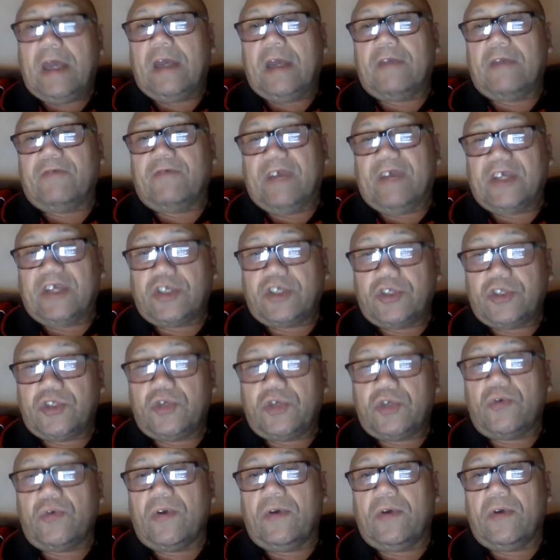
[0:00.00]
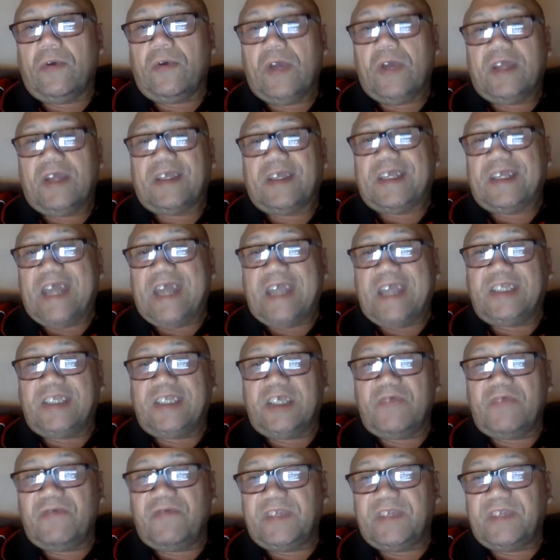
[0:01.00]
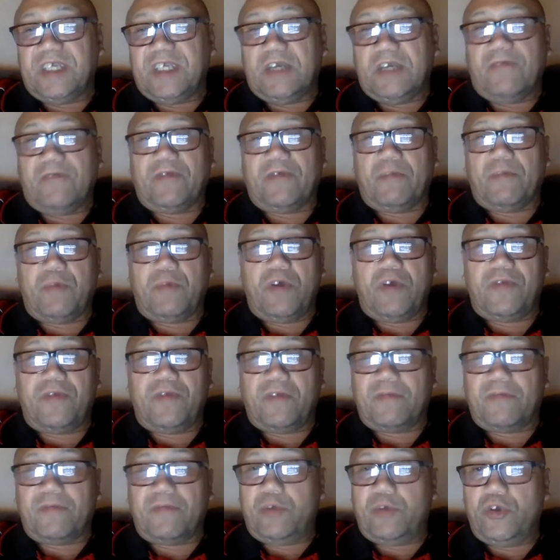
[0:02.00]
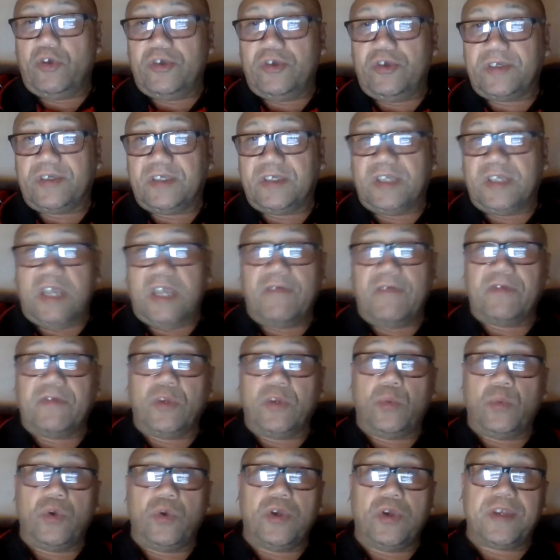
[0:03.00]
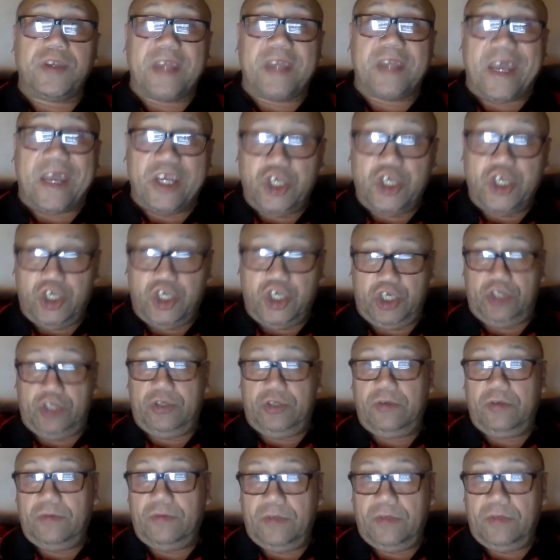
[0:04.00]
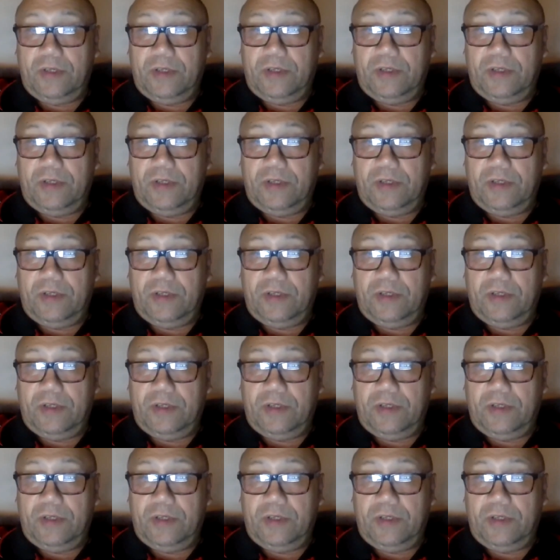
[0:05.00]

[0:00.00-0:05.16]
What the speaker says: in relation to the nativity of the birth of a person, even the word nation,